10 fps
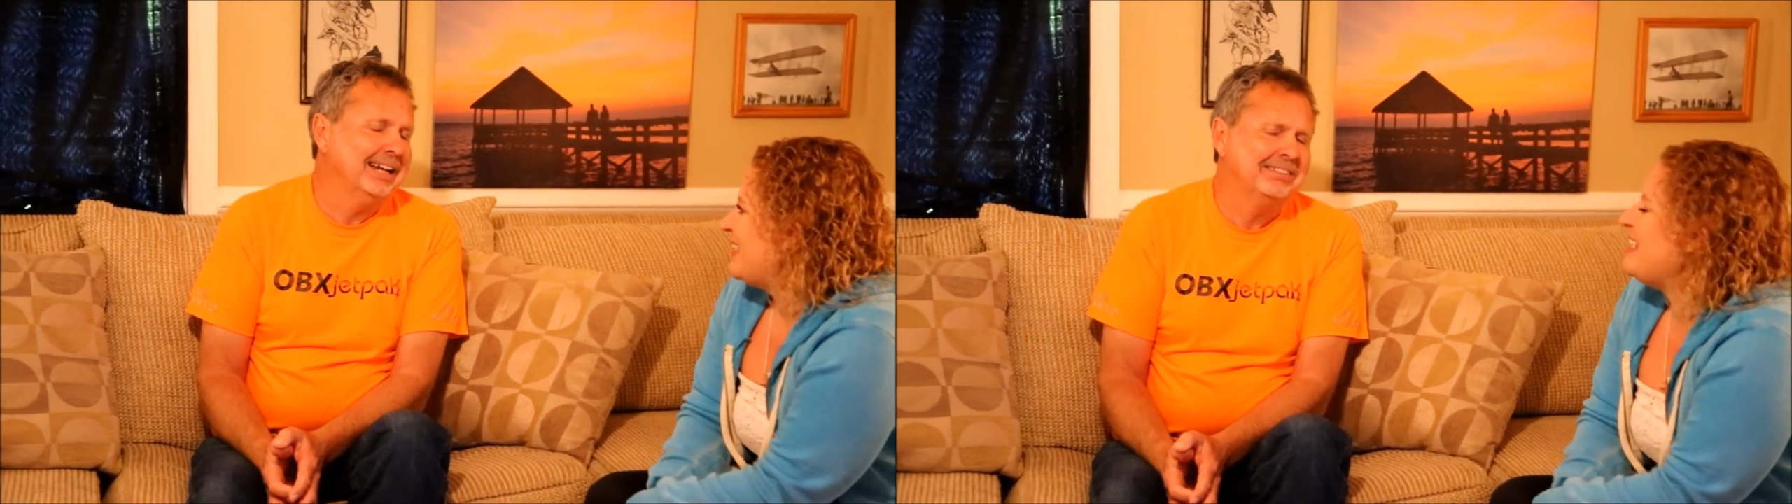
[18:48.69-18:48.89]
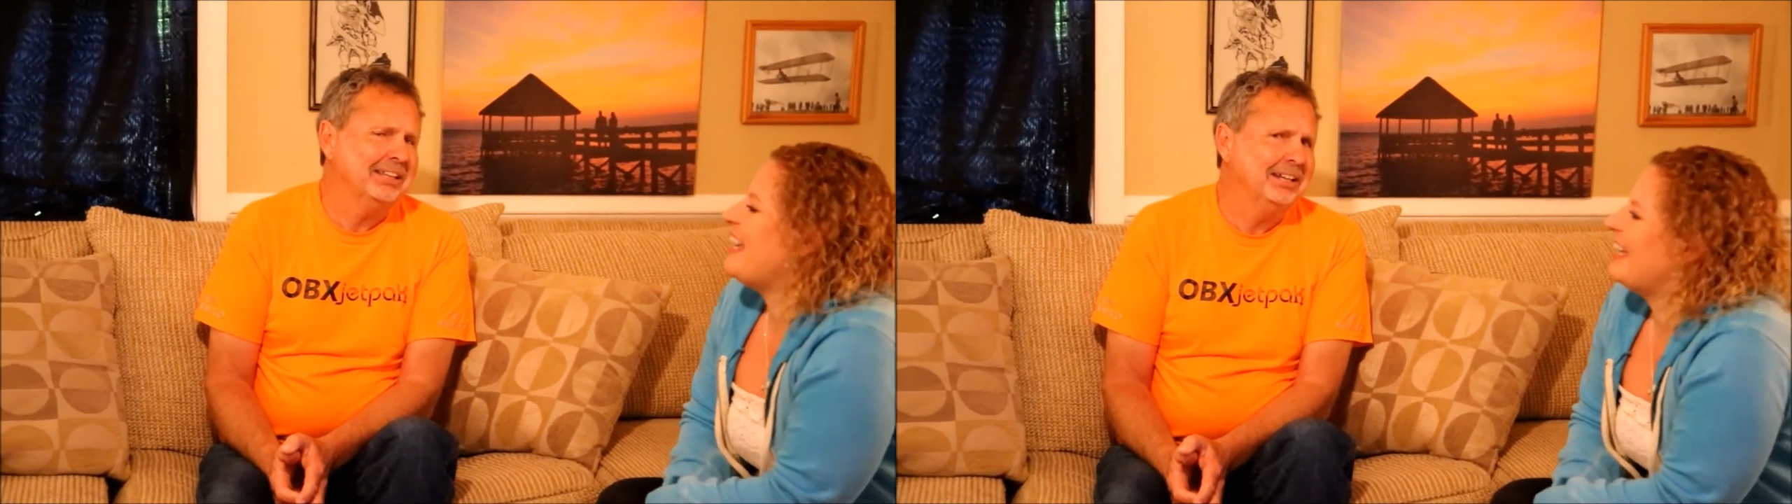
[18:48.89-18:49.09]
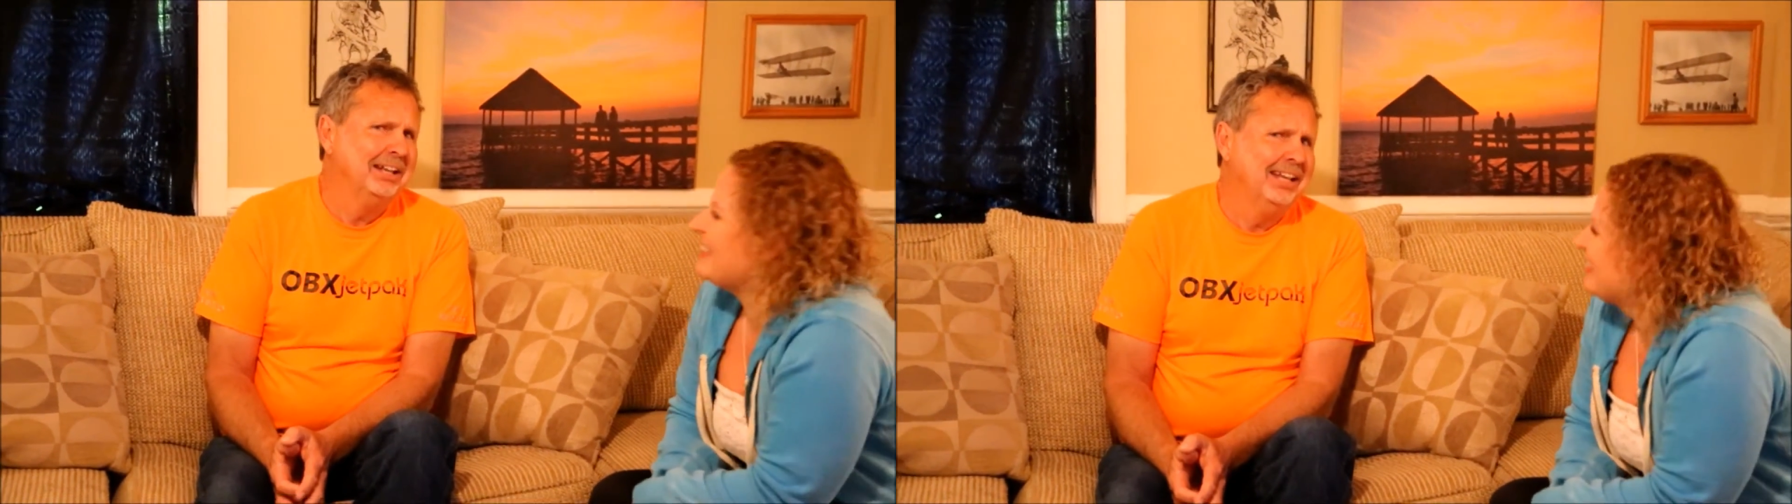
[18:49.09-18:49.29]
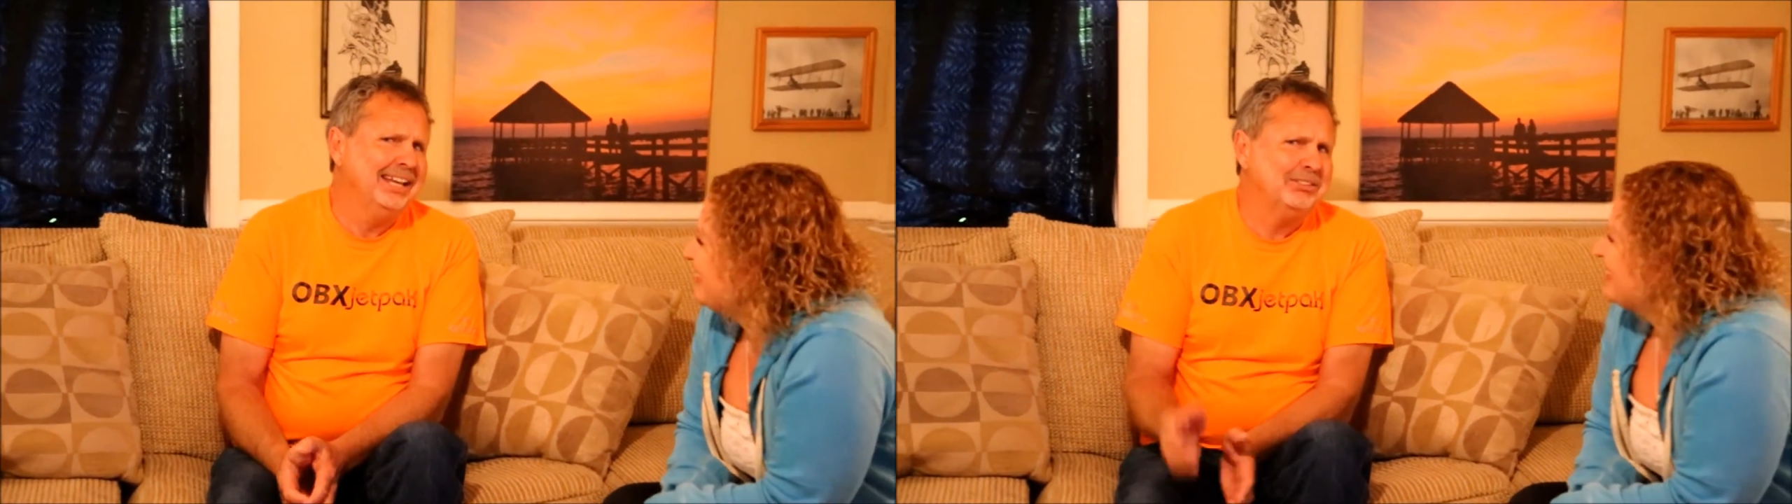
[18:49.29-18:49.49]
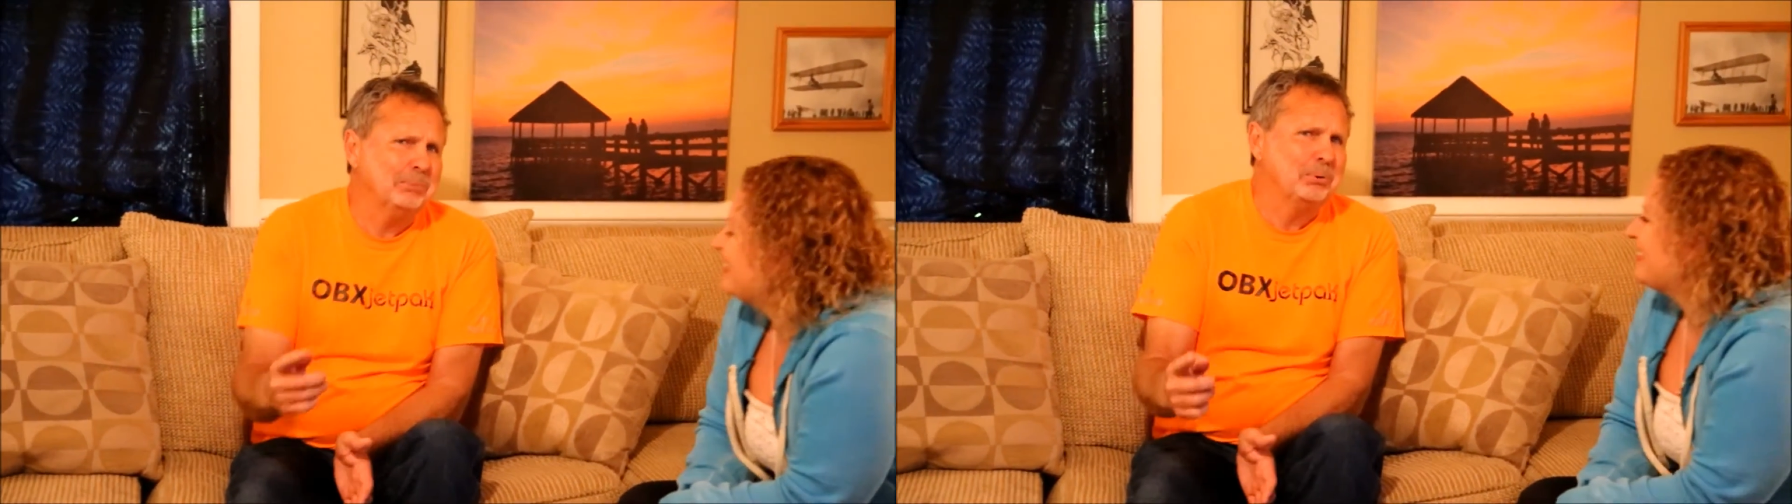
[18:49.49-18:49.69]
I said,
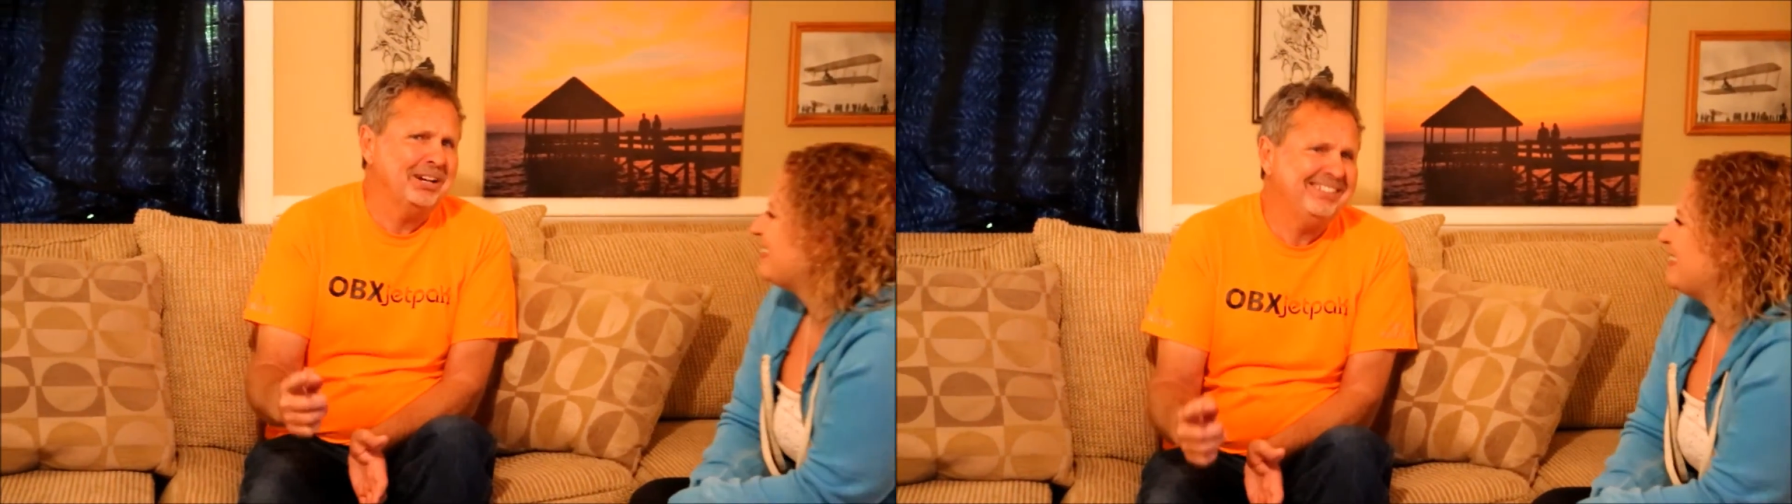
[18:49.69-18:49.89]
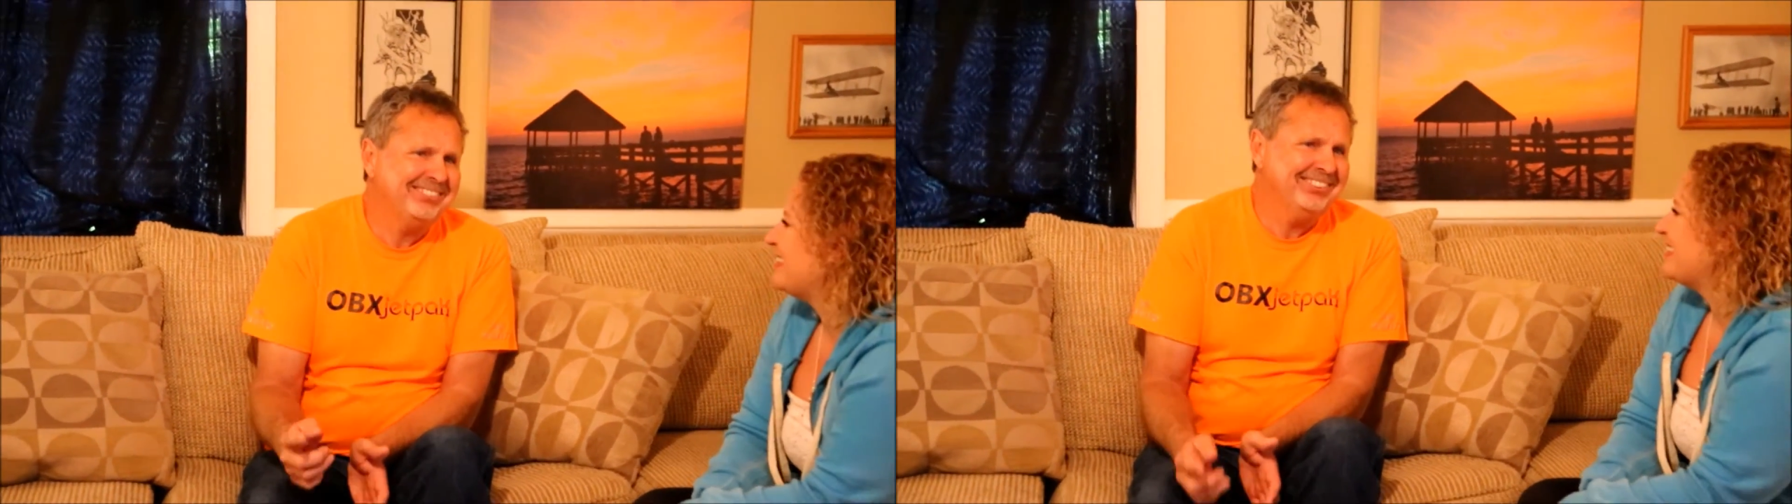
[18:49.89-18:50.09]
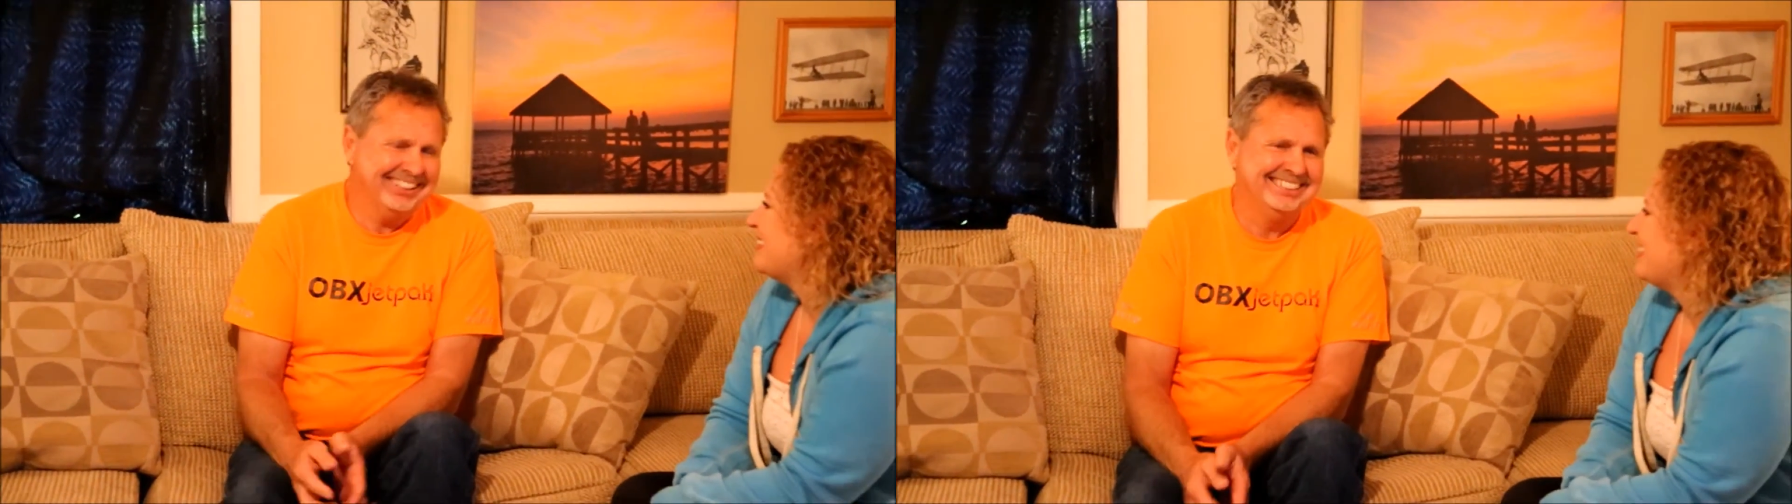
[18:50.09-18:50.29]
he's a preacher?